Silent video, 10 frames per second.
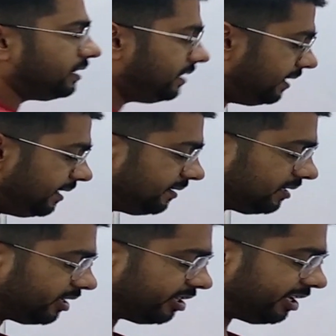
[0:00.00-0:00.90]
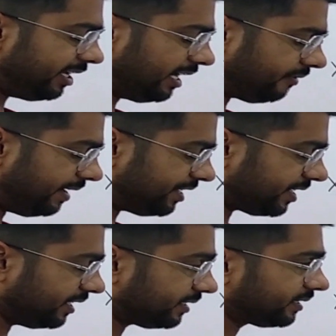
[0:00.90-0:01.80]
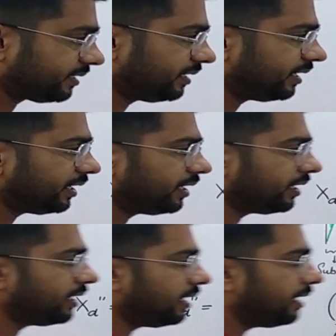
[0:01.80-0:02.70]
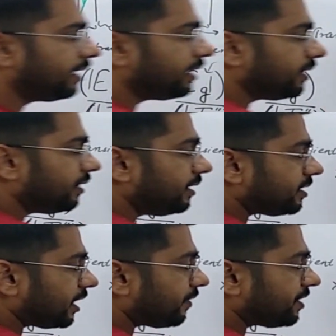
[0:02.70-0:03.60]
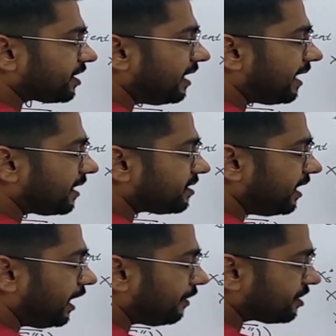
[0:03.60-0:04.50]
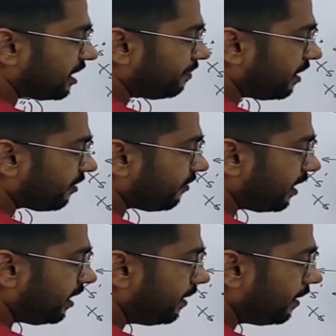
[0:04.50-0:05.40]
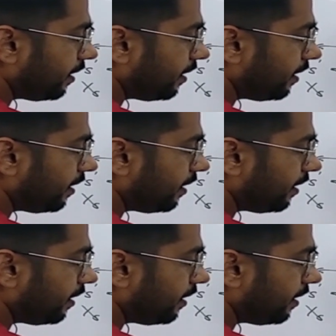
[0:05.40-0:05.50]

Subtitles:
these three equations, this equation, let us say equation number 1,